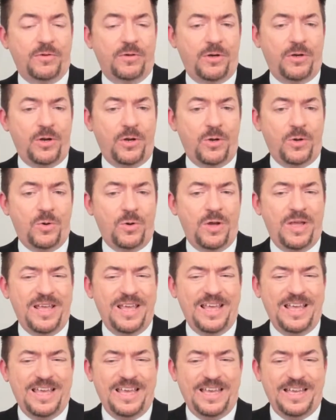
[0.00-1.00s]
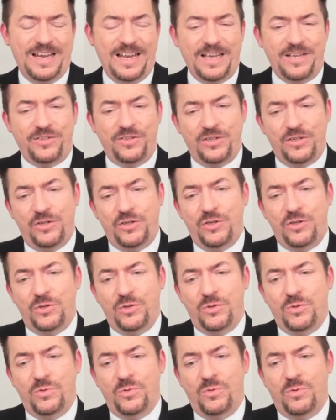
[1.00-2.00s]
No, it has to
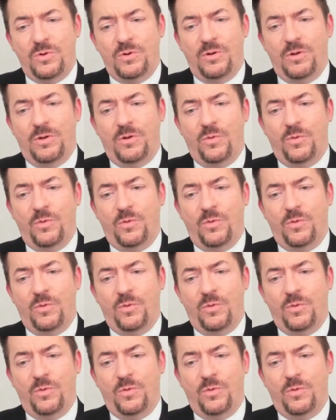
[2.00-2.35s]
do